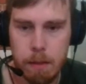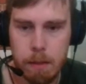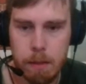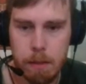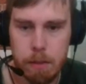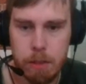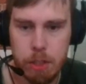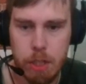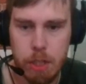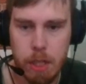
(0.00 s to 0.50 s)

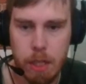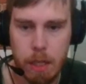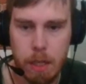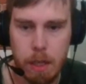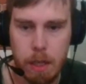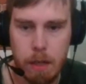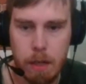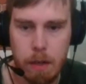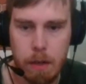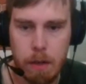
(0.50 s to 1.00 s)
Check
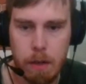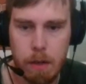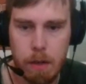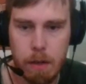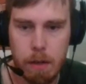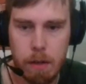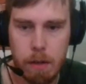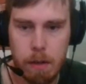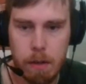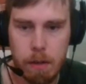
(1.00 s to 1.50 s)

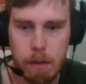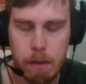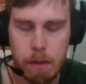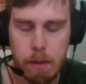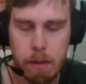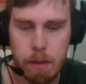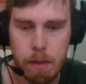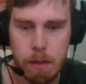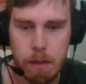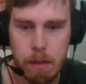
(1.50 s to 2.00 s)
here.
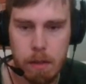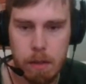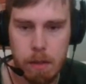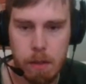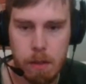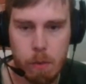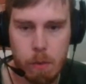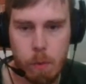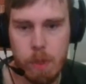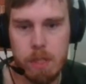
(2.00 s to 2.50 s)

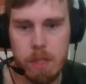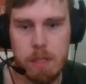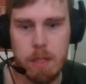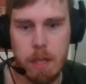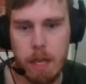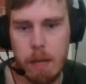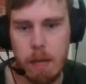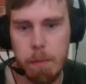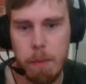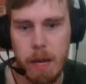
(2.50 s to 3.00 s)
Once
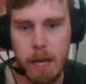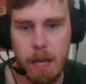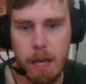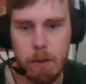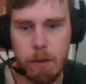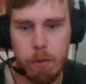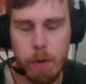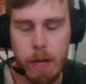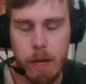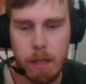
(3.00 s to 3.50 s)
again, black can
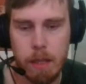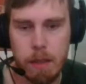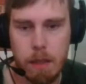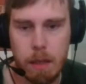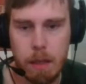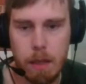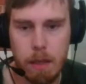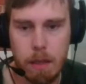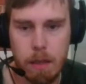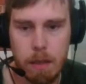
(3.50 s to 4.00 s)
do
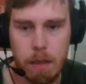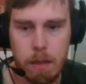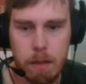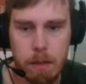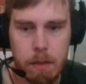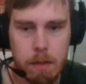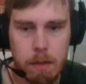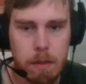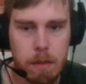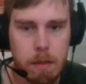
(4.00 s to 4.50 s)
anything.
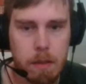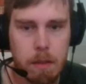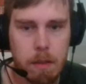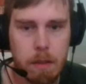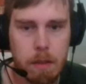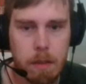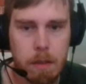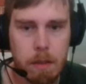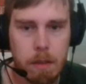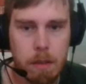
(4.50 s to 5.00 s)

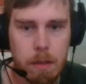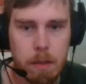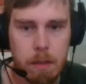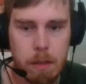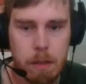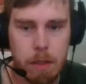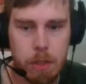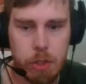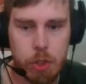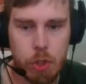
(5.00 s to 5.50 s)

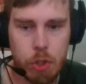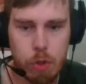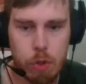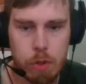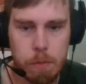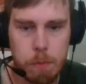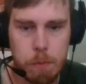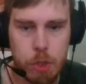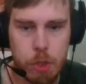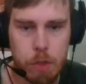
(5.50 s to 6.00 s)
He chose
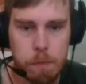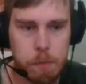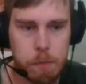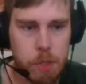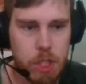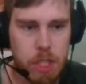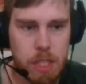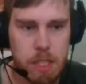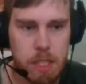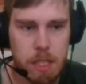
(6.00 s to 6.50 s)
bishop
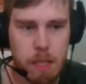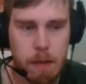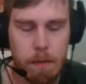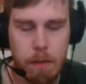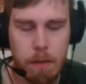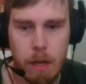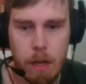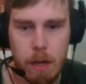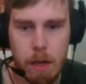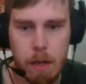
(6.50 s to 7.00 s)
g7.